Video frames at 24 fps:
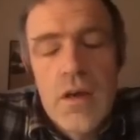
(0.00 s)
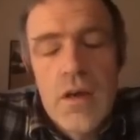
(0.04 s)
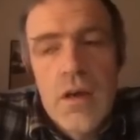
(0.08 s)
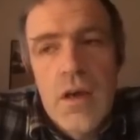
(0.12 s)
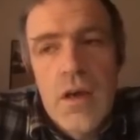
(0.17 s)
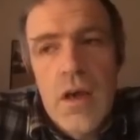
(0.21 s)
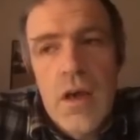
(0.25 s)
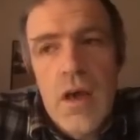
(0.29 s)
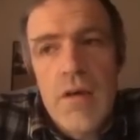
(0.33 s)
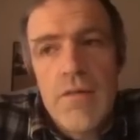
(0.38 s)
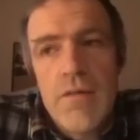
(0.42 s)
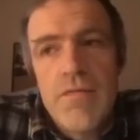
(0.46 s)

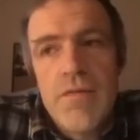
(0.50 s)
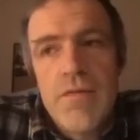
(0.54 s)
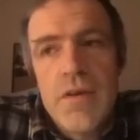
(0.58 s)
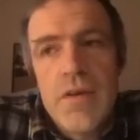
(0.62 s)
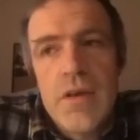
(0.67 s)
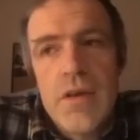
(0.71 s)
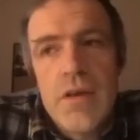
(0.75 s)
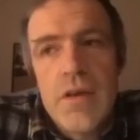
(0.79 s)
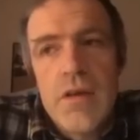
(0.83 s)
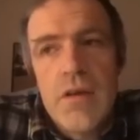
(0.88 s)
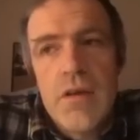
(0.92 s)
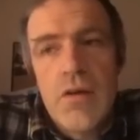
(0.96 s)

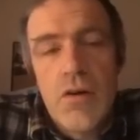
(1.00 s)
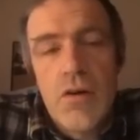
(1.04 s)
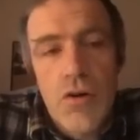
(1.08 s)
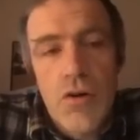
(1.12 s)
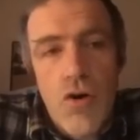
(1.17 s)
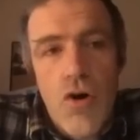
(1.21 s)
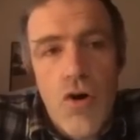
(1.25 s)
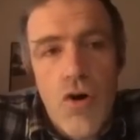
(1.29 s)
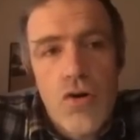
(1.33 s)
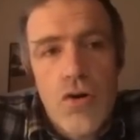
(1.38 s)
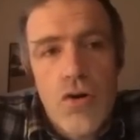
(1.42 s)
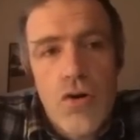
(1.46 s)

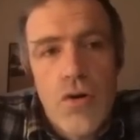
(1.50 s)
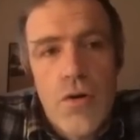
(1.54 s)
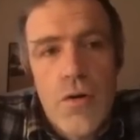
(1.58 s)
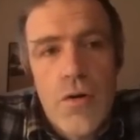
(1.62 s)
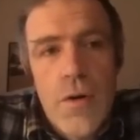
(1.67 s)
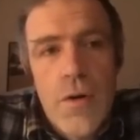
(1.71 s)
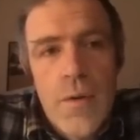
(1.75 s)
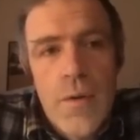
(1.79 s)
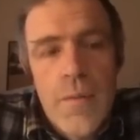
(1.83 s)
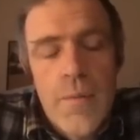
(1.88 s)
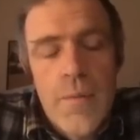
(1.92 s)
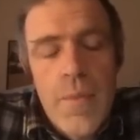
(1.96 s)
rock,
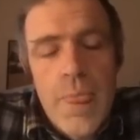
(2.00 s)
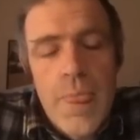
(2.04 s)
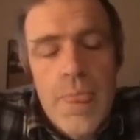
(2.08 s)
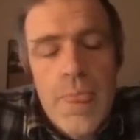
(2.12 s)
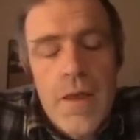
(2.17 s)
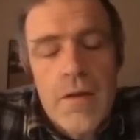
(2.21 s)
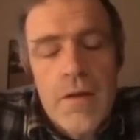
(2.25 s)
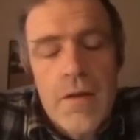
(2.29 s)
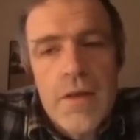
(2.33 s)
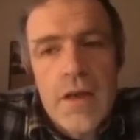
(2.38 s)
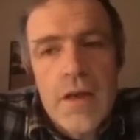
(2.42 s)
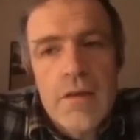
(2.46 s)

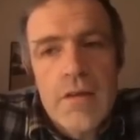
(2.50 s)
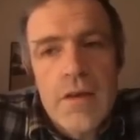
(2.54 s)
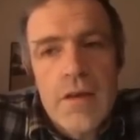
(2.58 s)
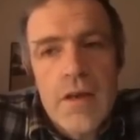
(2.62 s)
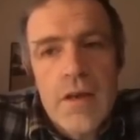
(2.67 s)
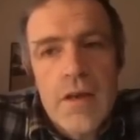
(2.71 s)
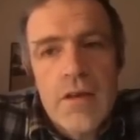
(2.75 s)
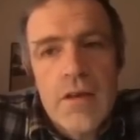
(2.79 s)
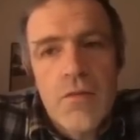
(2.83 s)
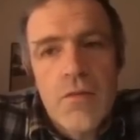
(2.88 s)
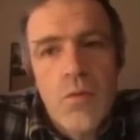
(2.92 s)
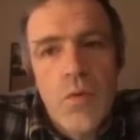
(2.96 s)
that
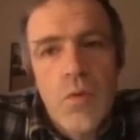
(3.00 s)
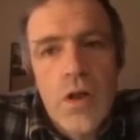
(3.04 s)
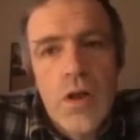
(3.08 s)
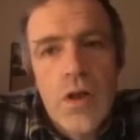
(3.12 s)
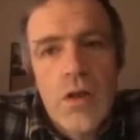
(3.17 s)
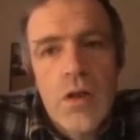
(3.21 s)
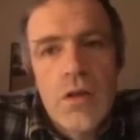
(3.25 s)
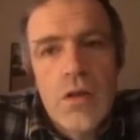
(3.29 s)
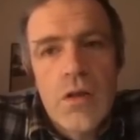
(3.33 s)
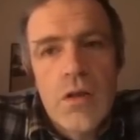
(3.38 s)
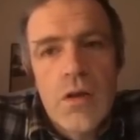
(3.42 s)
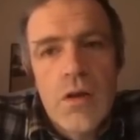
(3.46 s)
it
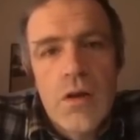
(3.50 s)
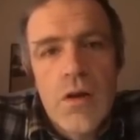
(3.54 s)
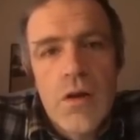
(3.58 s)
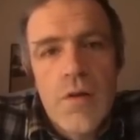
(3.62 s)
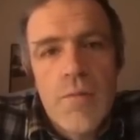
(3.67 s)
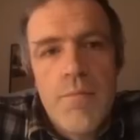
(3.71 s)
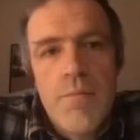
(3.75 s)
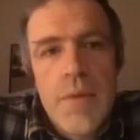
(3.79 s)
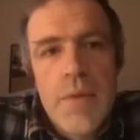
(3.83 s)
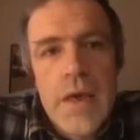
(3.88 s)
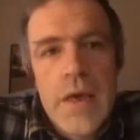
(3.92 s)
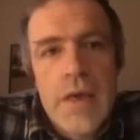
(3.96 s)
will
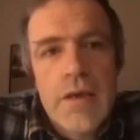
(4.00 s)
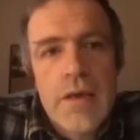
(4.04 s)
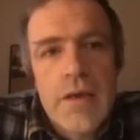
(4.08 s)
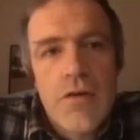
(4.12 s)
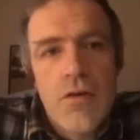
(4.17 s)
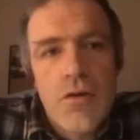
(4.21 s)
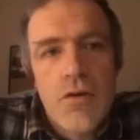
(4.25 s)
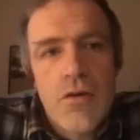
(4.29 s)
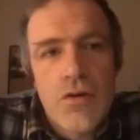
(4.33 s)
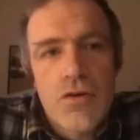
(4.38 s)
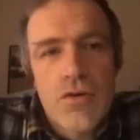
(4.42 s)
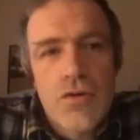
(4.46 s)
make
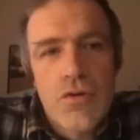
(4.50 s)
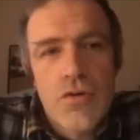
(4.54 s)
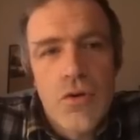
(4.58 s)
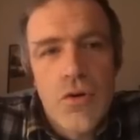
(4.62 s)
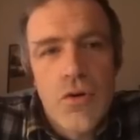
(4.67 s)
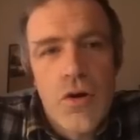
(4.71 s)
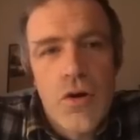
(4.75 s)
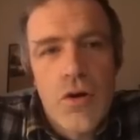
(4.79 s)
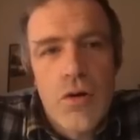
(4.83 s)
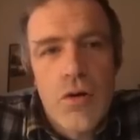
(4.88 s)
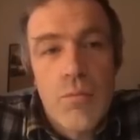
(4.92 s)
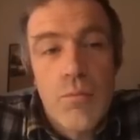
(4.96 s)
your
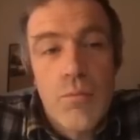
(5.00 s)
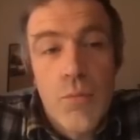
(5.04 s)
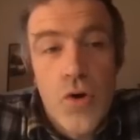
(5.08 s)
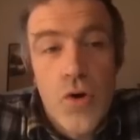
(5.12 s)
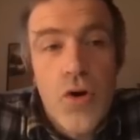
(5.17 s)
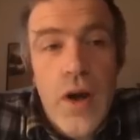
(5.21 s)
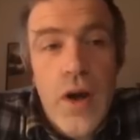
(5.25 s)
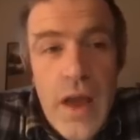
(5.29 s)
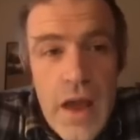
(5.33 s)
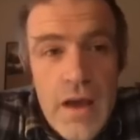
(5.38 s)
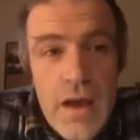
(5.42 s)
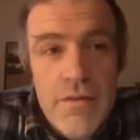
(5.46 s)
soil more
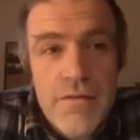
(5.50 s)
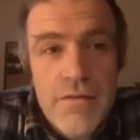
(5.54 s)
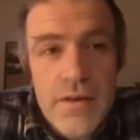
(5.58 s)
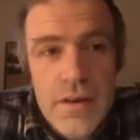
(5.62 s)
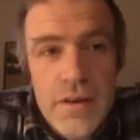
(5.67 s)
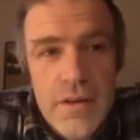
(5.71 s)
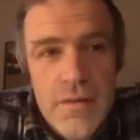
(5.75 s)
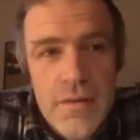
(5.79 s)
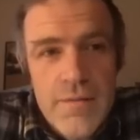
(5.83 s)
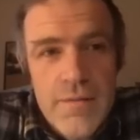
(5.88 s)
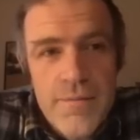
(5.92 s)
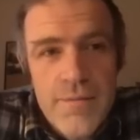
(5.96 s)
heavy.
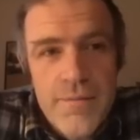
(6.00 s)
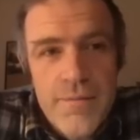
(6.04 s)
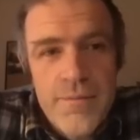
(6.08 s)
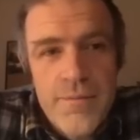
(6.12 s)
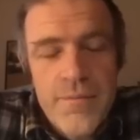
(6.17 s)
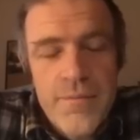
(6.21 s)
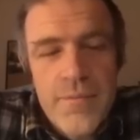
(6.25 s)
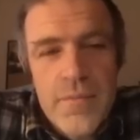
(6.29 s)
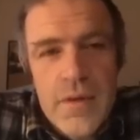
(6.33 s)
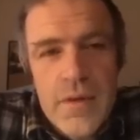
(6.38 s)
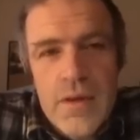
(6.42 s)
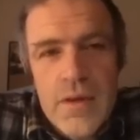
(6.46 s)

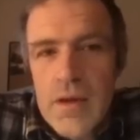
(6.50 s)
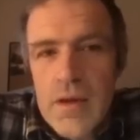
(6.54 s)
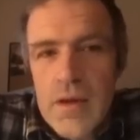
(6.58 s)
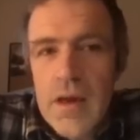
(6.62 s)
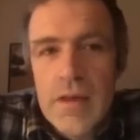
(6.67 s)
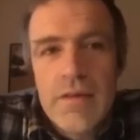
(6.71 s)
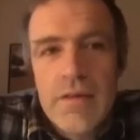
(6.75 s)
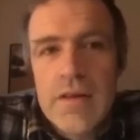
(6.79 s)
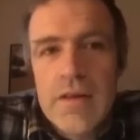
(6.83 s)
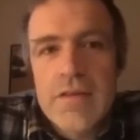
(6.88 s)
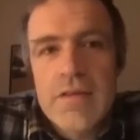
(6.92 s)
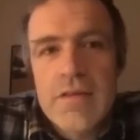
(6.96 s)
And
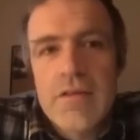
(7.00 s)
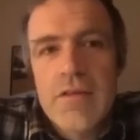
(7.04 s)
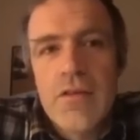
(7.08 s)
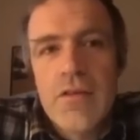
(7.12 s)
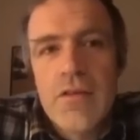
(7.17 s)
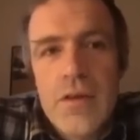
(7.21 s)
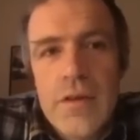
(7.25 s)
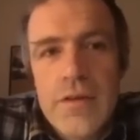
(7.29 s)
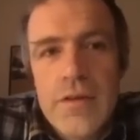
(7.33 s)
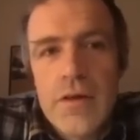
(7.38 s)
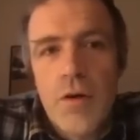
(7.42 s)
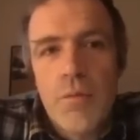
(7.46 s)
it's
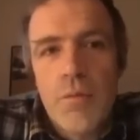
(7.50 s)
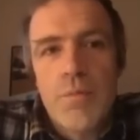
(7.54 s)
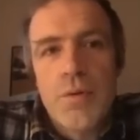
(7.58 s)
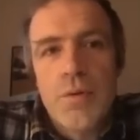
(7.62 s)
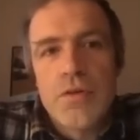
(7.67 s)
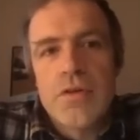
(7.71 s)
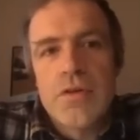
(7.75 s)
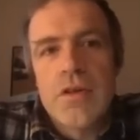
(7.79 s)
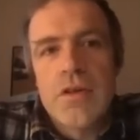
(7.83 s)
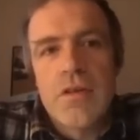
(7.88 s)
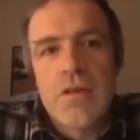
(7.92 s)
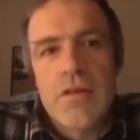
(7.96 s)
the
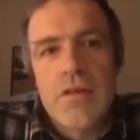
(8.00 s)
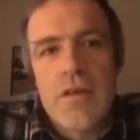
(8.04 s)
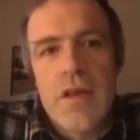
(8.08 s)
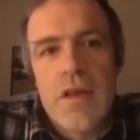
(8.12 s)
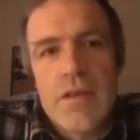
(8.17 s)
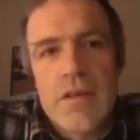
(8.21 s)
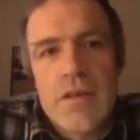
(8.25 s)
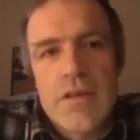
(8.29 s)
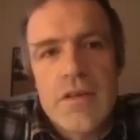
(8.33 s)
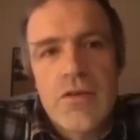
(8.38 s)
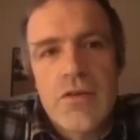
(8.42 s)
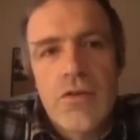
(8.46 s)
opposite that
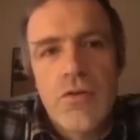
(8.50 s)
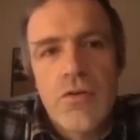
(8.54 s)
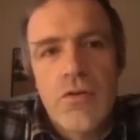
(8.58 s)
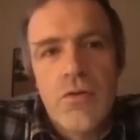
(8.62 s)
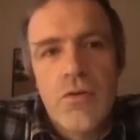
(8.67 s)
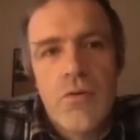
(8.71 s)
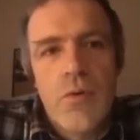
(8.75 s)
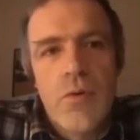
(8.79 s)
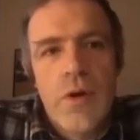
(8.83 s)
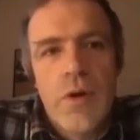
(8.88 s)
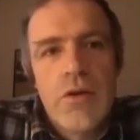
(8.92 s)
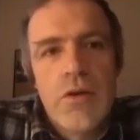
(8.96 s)
is true.
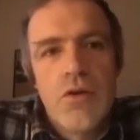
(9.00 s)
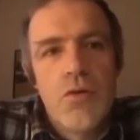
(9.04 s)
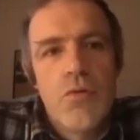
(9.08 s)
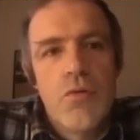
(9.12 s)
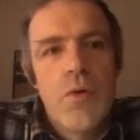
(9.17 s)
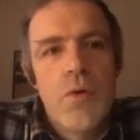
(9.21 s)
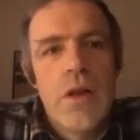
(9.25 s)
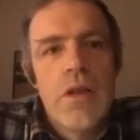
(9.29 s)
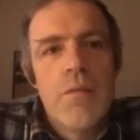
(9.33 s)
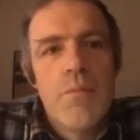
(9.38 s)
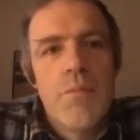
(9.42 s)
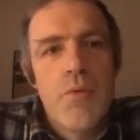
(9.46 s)
When you
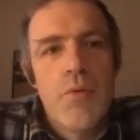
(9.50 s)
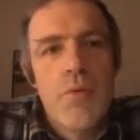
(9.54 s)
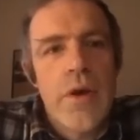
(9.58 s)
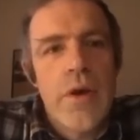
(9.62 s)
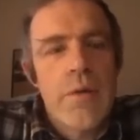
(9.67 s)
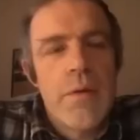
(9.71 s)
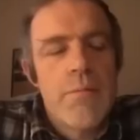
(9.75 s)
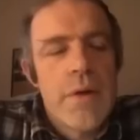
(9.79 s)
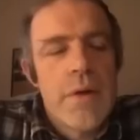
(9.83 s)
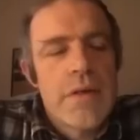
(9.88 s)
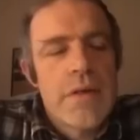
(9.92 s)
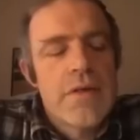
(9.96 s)
will
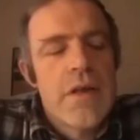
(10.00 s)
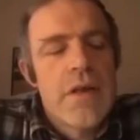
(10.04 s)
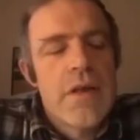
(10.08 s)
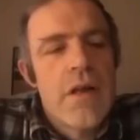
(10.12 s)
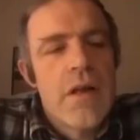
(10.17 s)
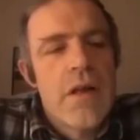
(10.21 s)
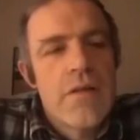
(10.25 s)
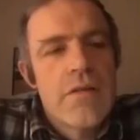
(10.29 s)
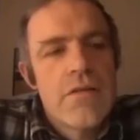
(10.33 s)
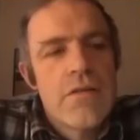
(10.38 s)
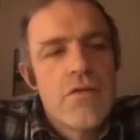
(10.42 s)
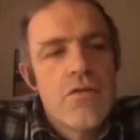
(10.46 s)
bring
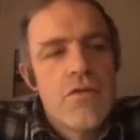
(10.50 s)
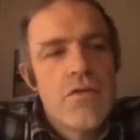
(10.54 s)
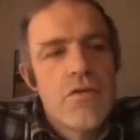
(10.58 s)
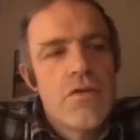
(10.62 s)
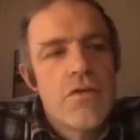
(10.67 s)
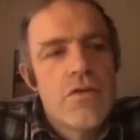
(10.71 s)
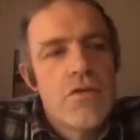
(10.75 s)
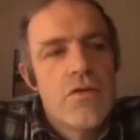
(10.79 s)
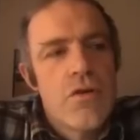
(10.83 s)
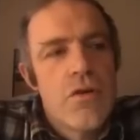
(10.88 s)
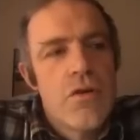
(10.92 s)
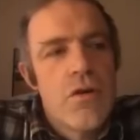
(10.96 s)
basalt, your
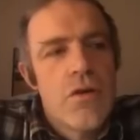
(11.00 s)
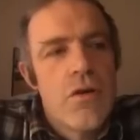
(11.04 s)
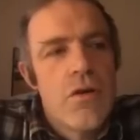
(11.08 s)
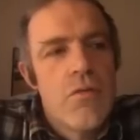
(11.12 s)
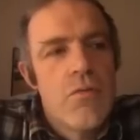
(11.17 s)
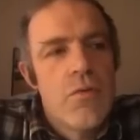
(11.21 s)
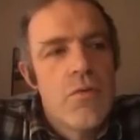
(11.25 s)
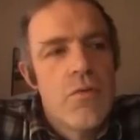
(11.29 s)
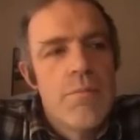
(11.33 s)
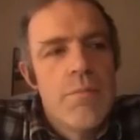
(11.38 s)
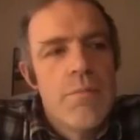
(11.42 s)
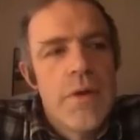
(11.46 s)
soil
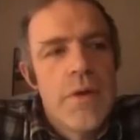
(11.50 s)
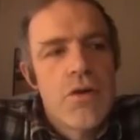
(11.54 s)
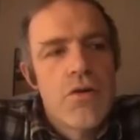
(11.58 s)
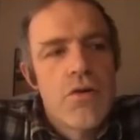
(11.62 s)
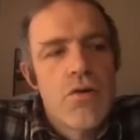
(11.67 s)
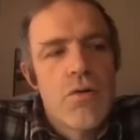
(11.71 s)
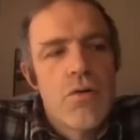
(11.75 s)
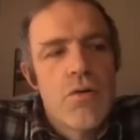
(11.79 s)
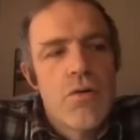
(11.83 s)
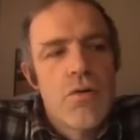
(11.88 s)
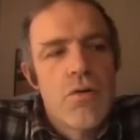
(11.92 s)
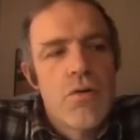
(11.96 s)
will
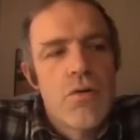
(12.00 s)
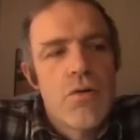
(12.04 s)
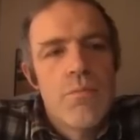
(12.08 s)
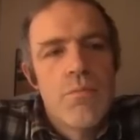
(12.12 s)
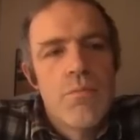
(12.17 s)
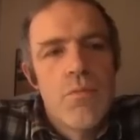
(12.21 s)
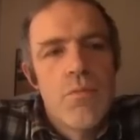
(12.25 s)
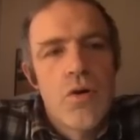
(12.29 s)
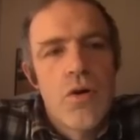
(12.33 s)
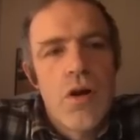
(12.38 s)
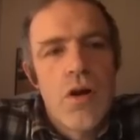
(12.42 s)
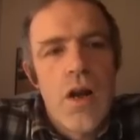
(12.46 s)
become
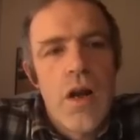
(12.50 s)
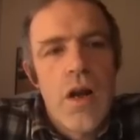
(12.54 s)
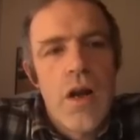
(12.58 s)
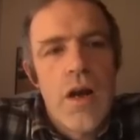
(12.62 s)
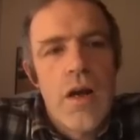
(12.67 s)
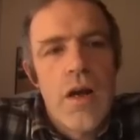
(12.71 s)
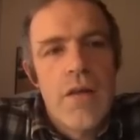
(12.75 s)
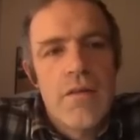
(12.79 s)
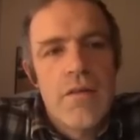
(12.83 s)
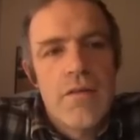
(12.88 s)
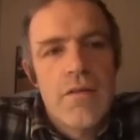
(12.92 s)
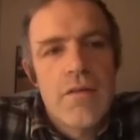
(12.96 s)
more
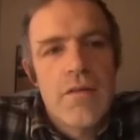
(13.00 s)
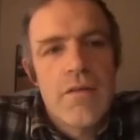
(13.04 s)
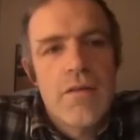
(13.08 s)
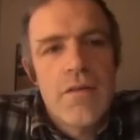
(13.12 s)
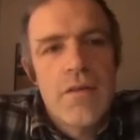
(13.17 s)
light,